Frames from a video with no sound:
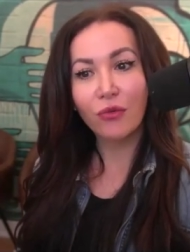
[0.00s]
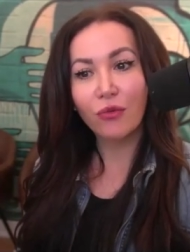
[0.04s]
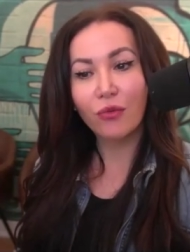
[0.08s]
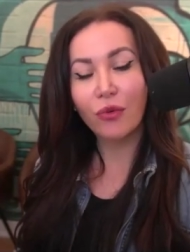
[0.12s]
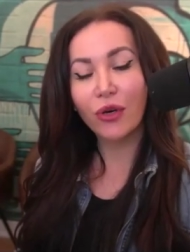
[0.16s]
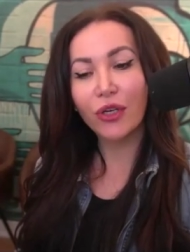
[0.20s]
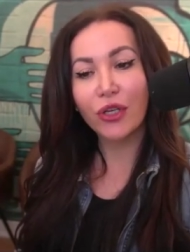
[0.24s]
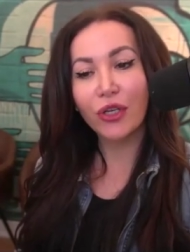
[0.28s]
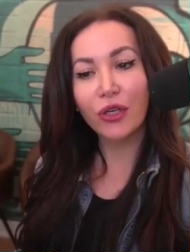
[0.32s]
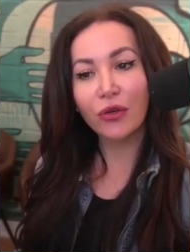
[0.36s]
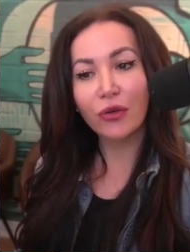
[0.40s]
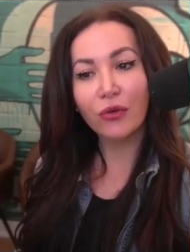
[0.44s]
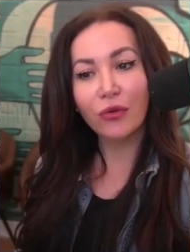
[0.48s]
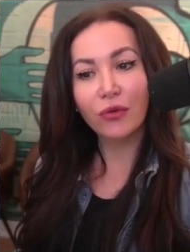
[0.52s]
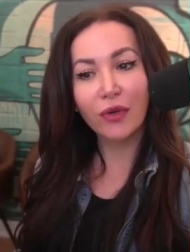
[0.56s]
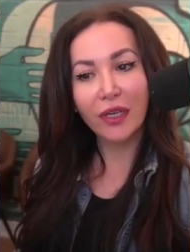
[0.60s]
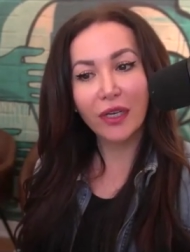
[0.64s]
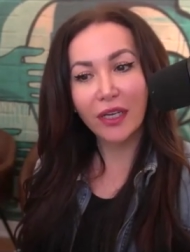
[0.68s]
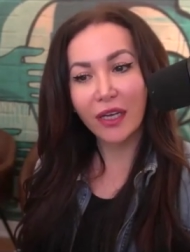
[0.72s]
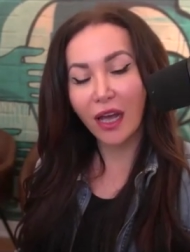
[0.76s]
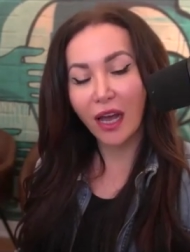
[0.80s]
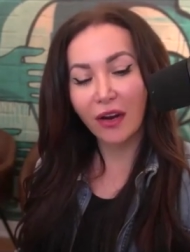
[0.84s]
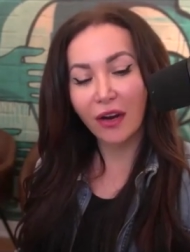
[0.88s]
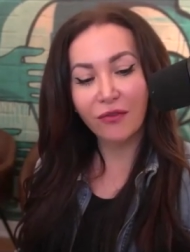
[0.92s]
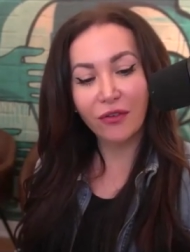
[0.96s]
Were you
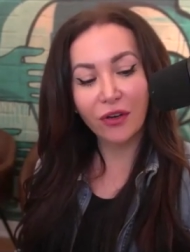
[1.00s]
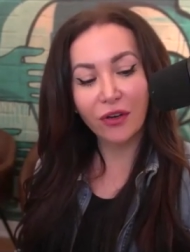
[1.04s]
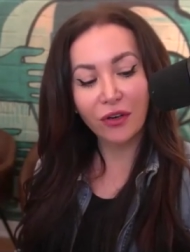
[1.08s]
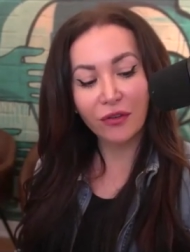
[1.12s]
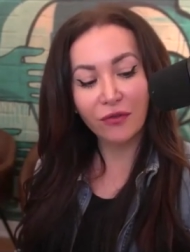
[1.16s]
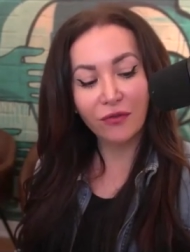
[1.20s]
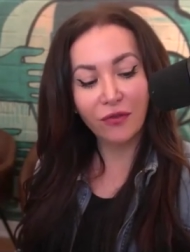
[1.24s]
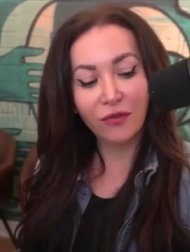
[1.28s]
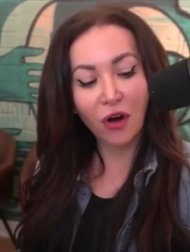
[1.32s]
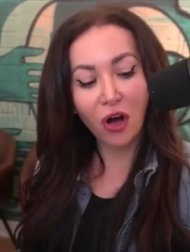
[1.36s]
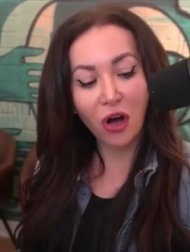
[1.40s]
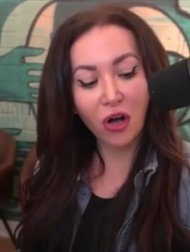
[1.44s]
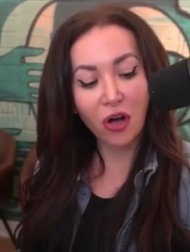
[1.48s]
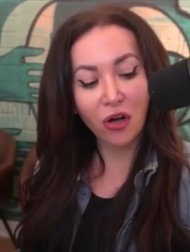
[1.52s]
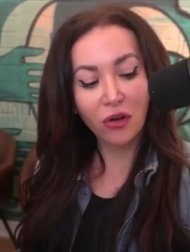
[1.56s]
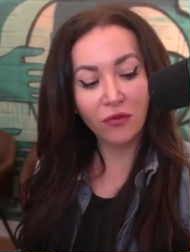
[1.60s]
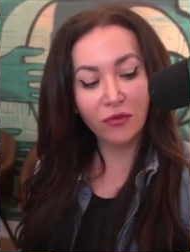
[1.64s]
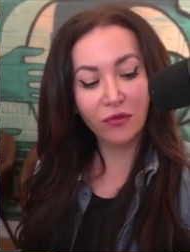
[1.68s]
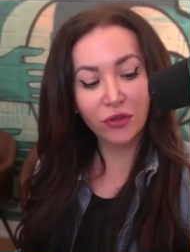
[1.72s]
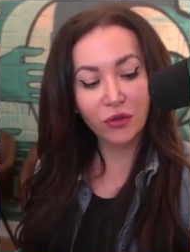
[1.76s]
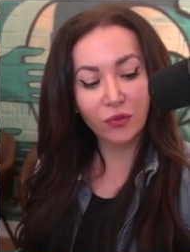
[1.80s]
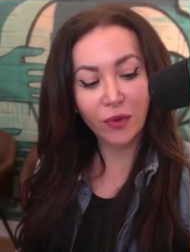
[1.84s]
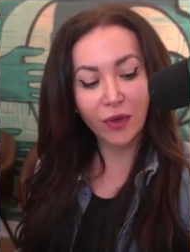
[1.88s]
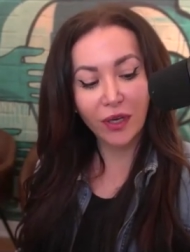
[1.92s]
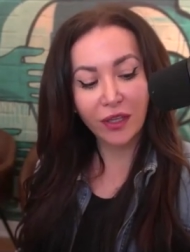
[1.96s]
ever
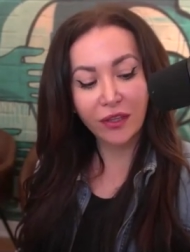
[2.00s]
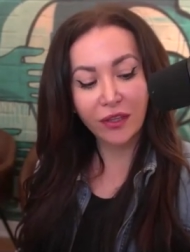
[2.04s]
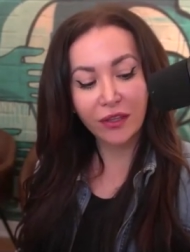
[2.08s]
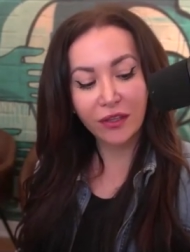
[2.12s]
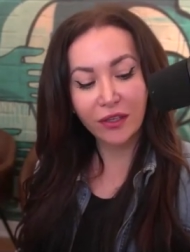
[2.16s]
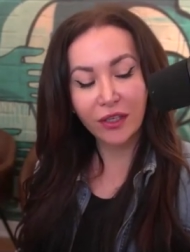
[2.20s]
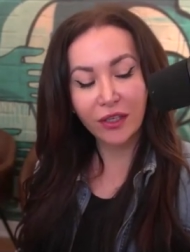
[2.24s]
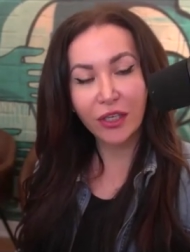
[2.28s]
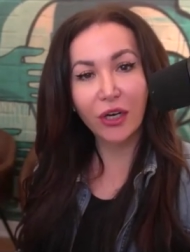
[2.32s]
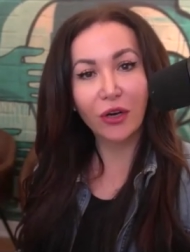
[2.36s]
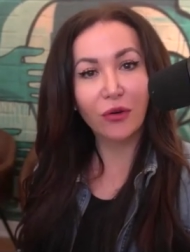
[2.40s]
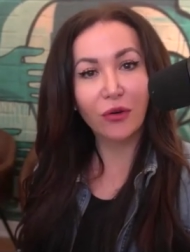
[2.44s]
involved with,